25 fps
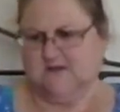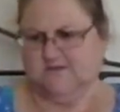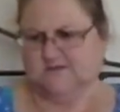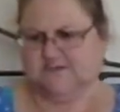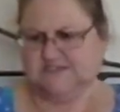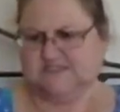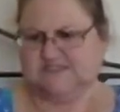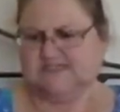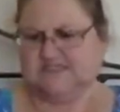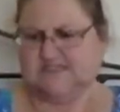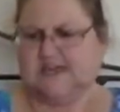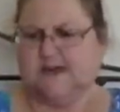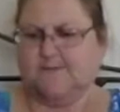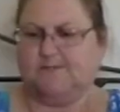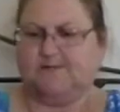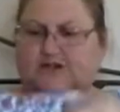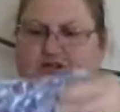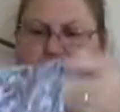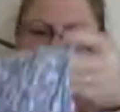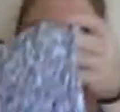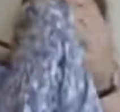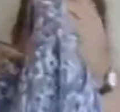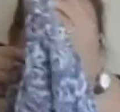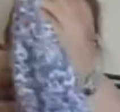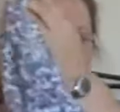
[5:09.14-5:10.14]
Just a couple
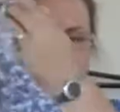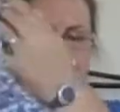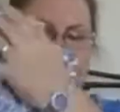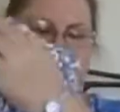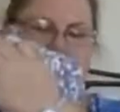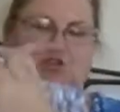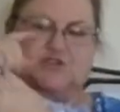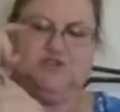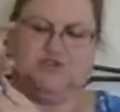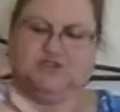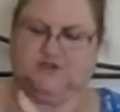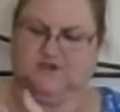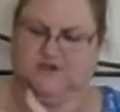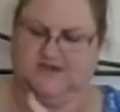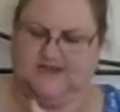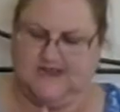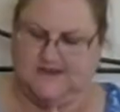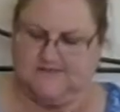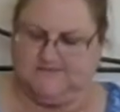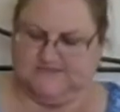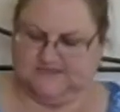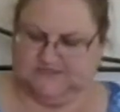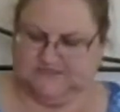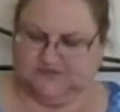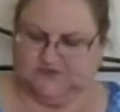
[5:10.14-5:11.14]
of George sort of
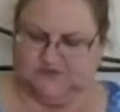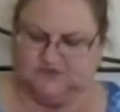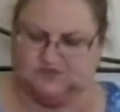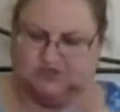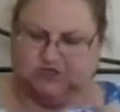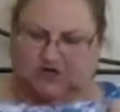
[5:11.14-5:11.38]
camisole